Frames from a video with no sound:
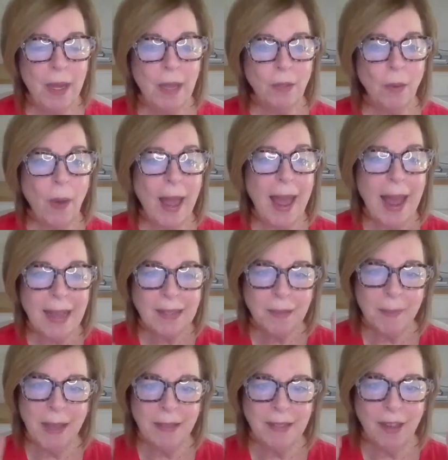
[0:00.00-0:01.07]
So I
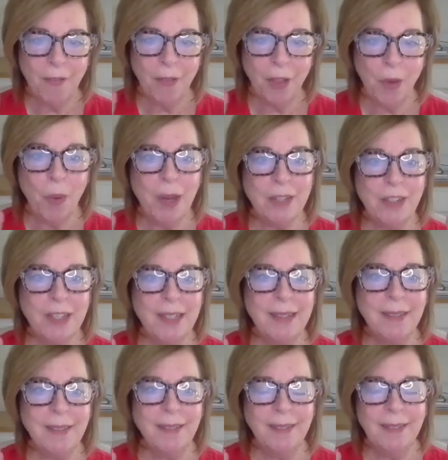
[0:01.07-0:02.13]
asked myself the question,